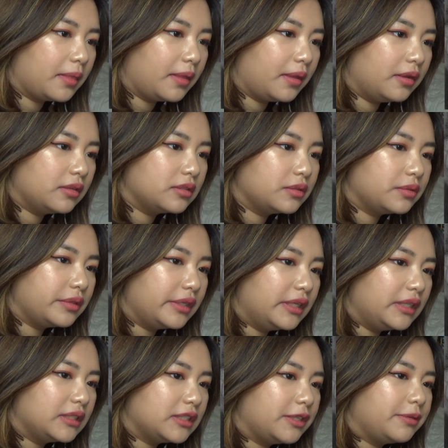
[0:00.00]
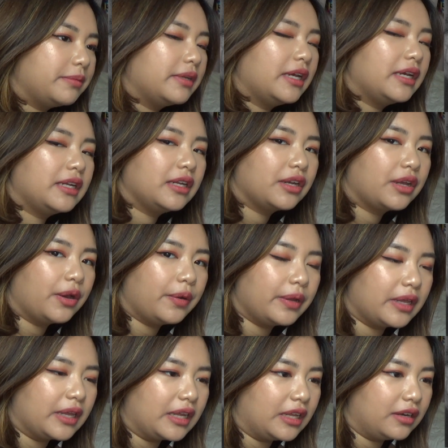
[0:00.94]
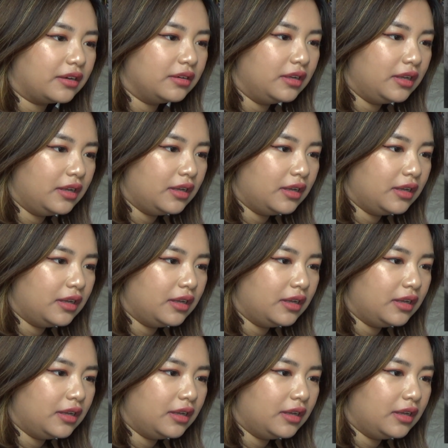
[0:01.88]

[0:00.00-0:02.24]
I was really intimidated going in,